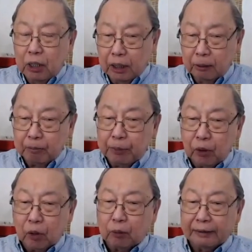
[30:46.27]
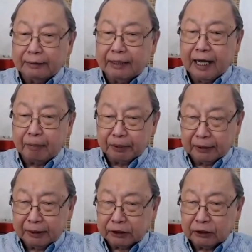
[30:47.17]
and bureaucrat
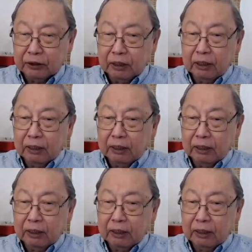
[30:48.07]
capitalists.